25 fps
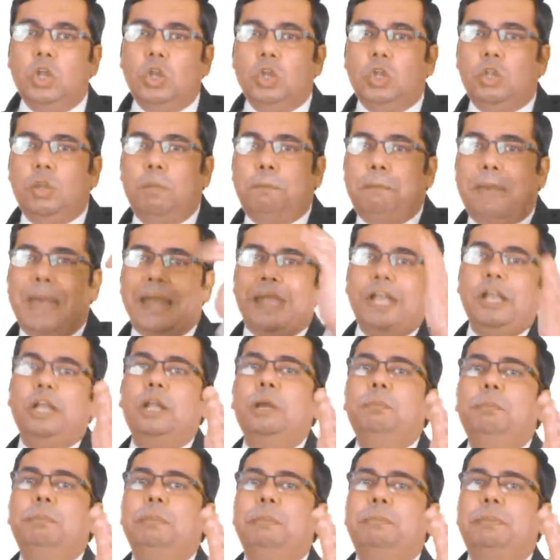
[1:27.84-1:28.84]
the
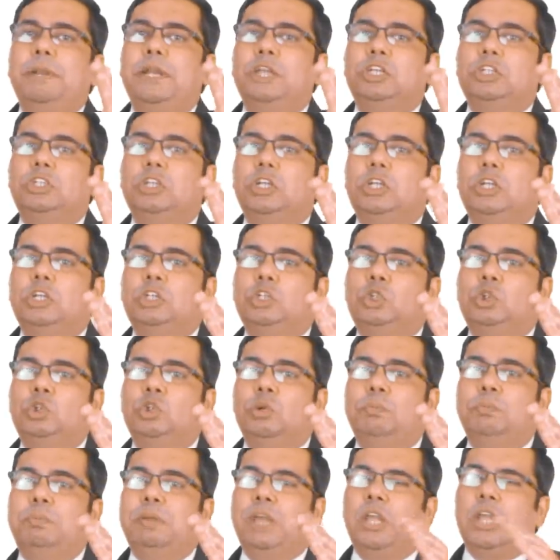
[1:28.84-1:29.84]
parenteral preparation
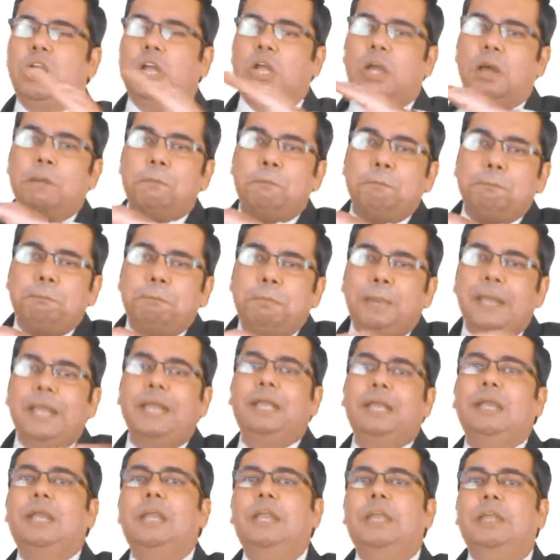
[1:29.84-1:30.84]
should be
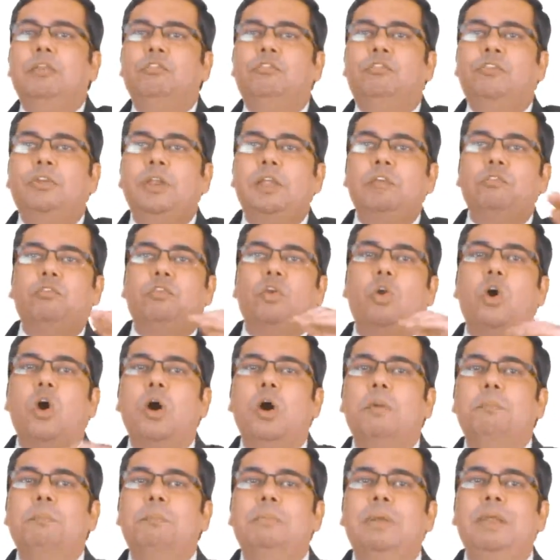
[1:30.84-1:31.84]
completely free
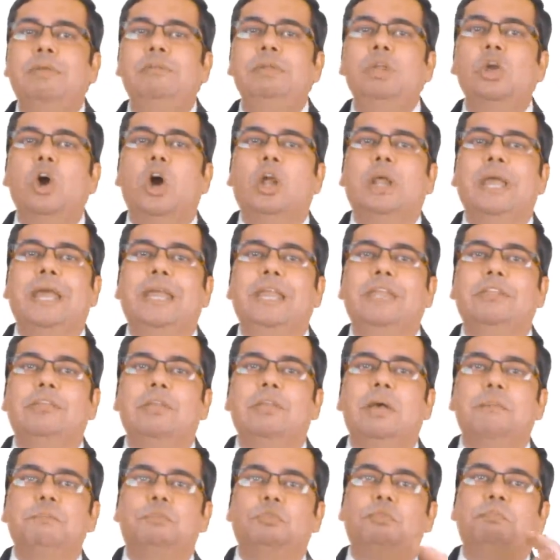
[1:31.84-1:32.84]
from living
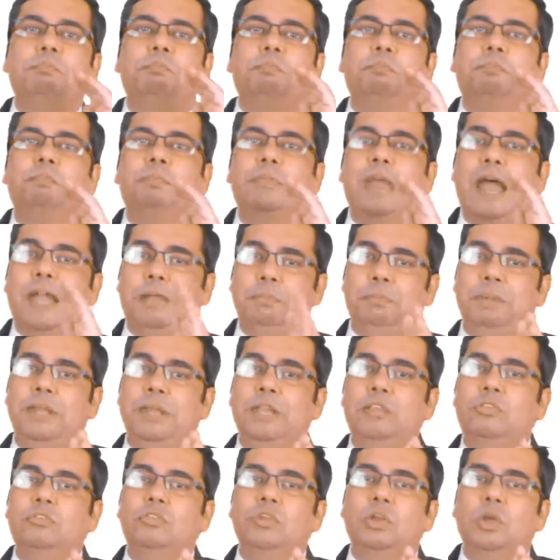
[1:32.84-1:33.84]
organisms. That
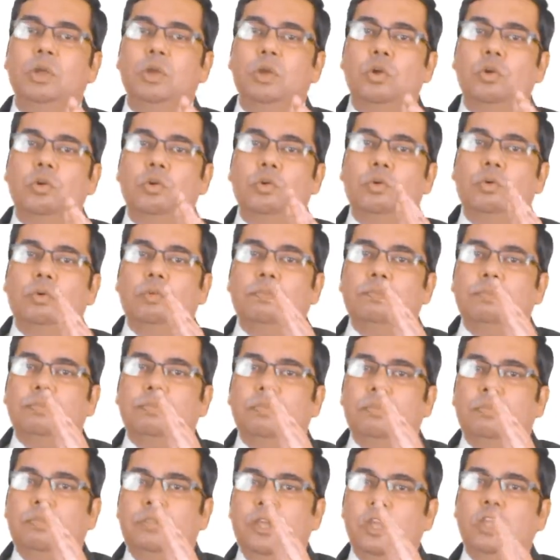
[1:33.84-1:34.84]
means
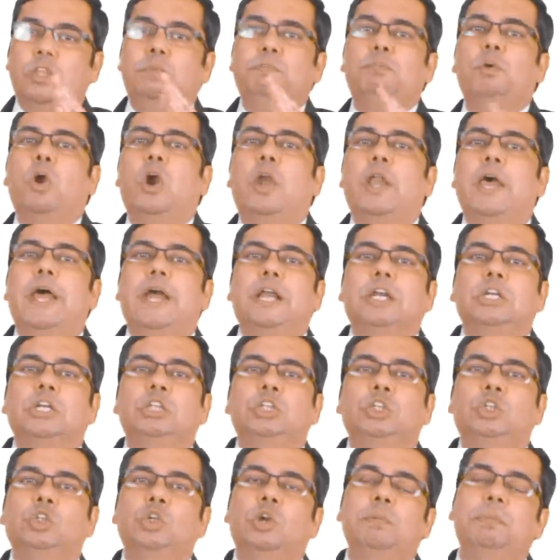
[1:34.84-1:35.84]
these
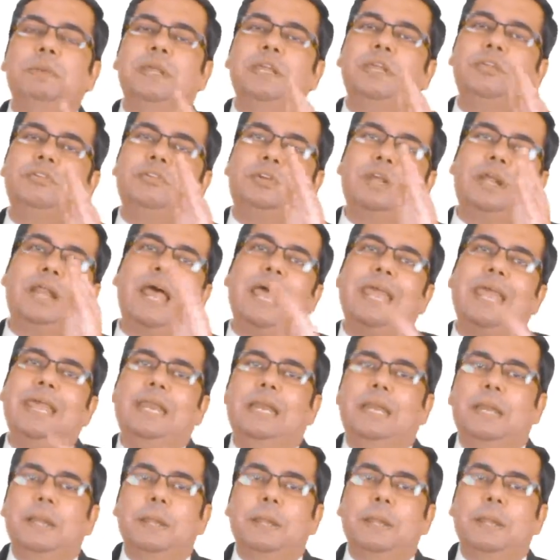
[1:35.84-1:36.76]
products should be sterile.